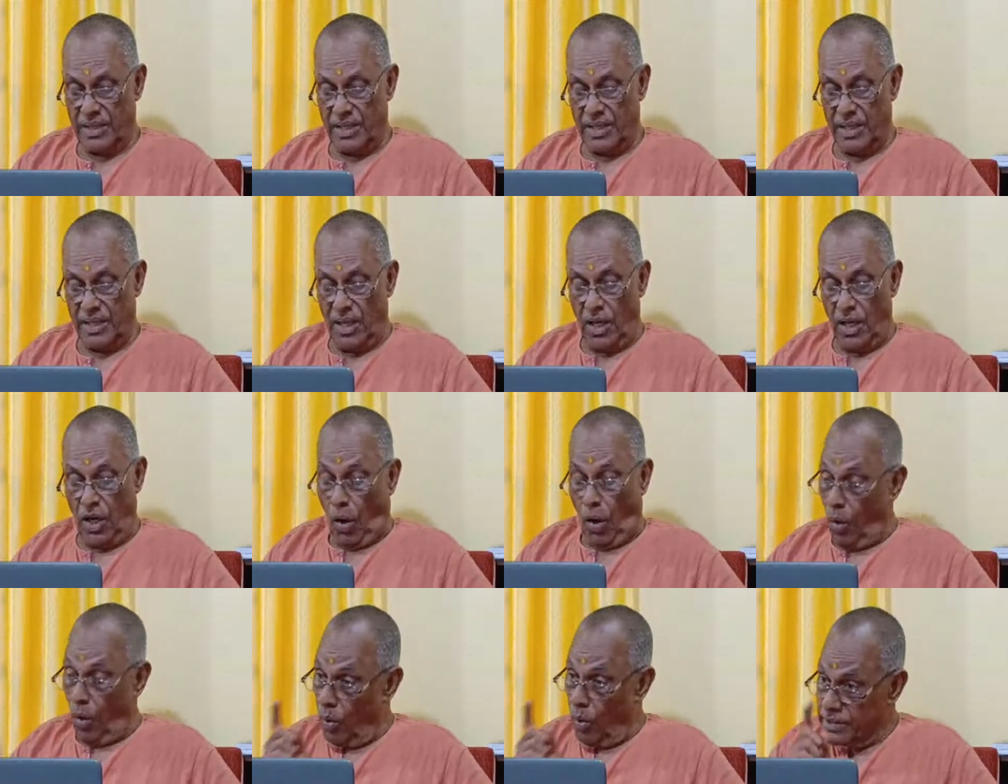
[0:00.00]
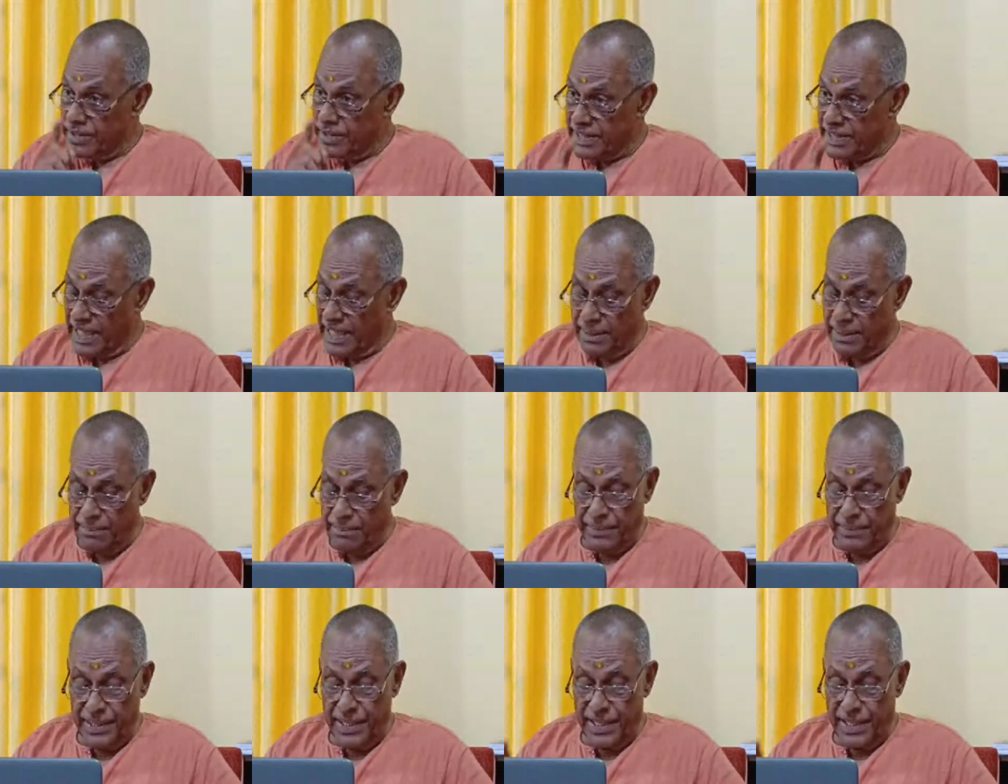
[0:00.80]
All the time
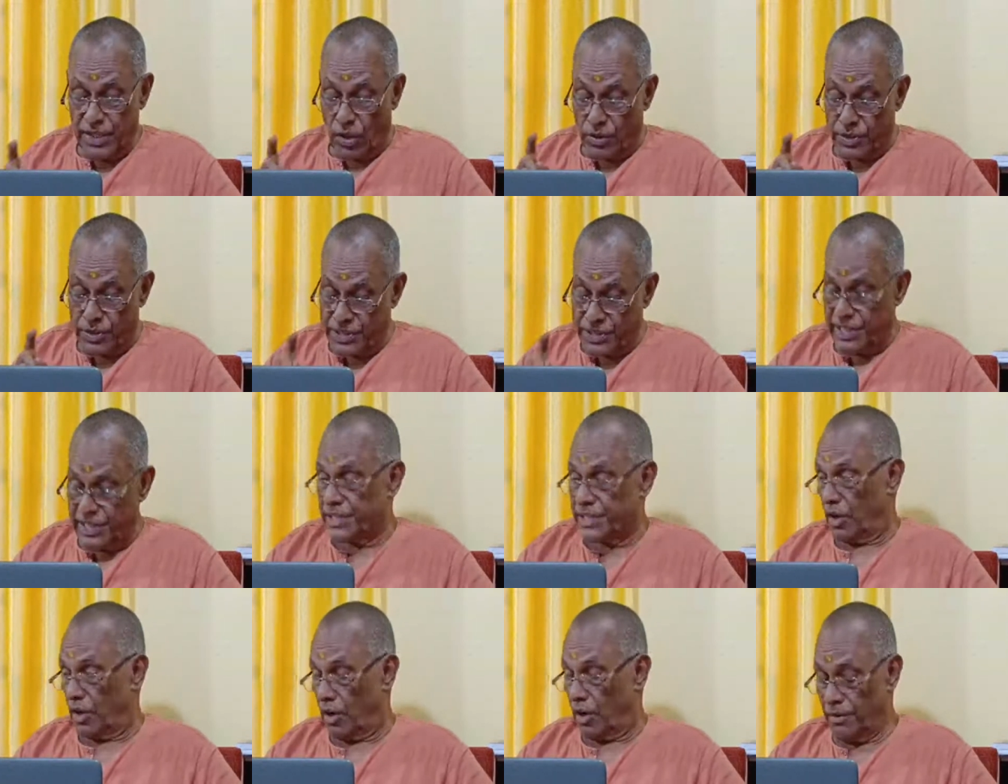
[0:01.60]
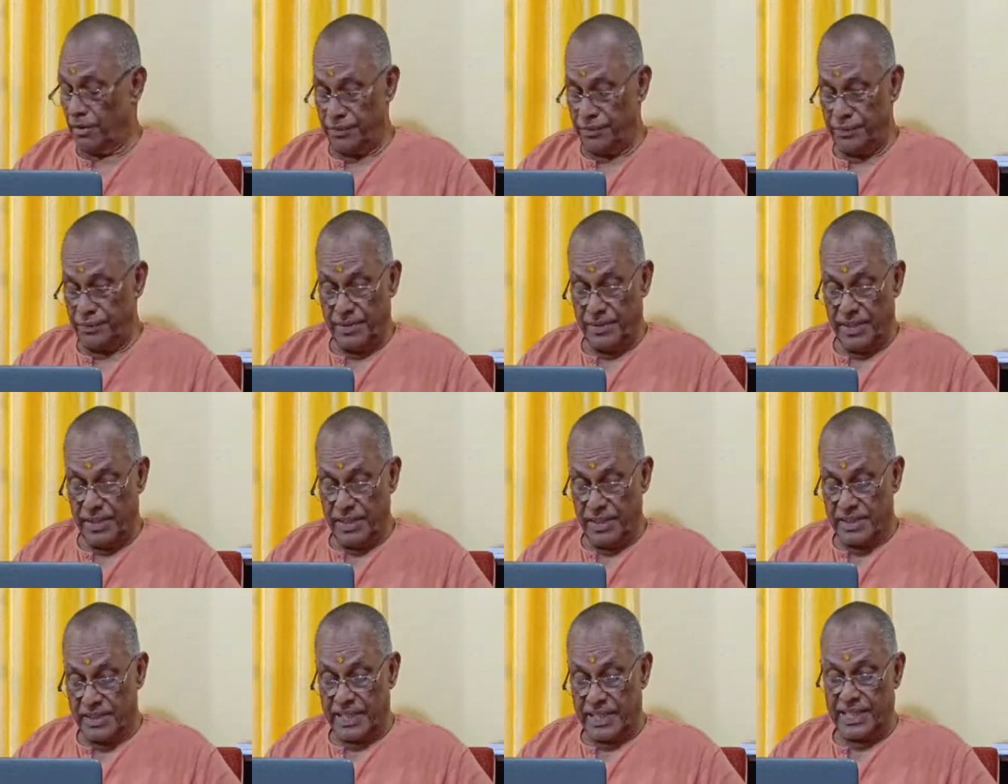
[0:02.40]
being conscious of
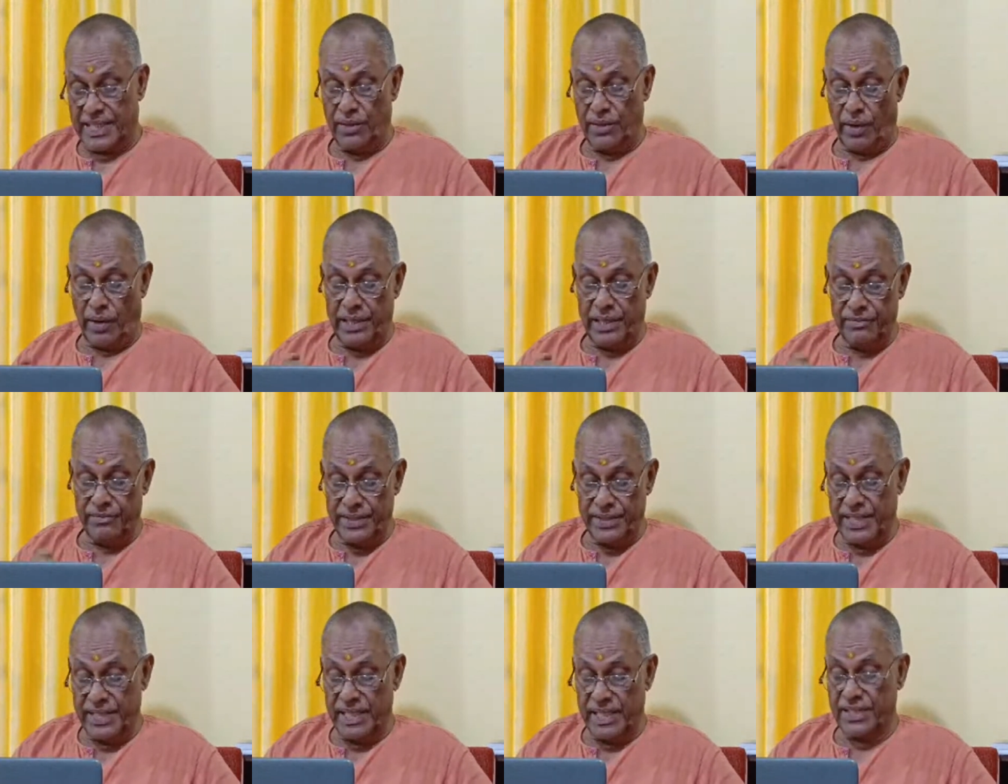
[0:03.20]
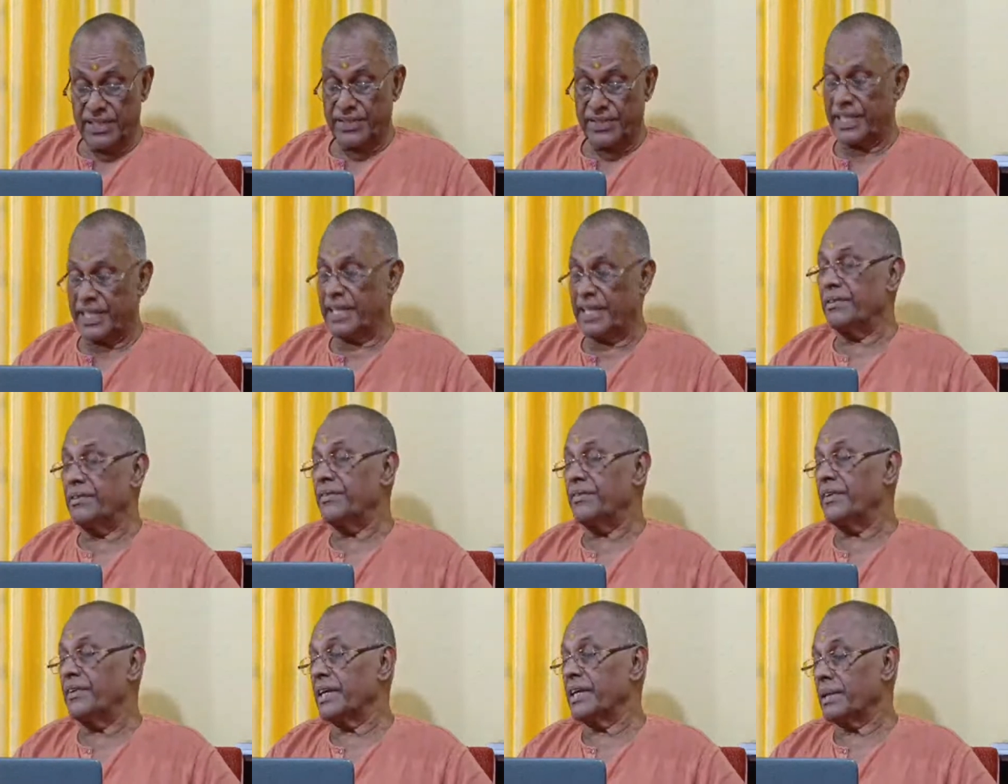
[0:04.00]
the divine within us and
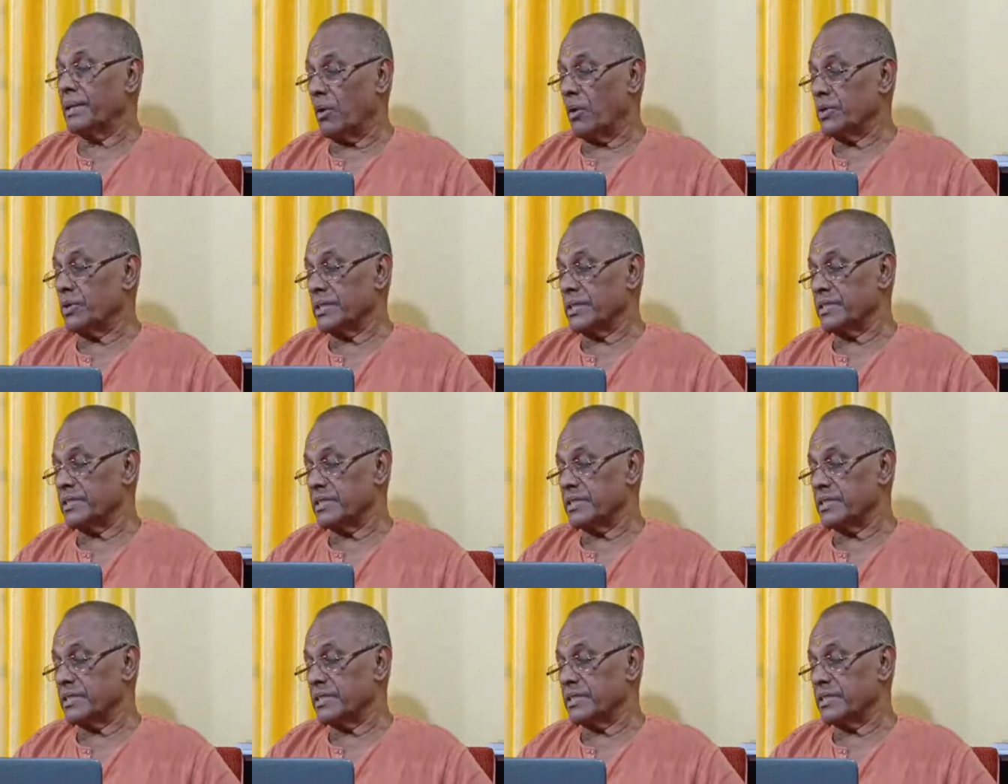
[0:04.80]
everywhere about us,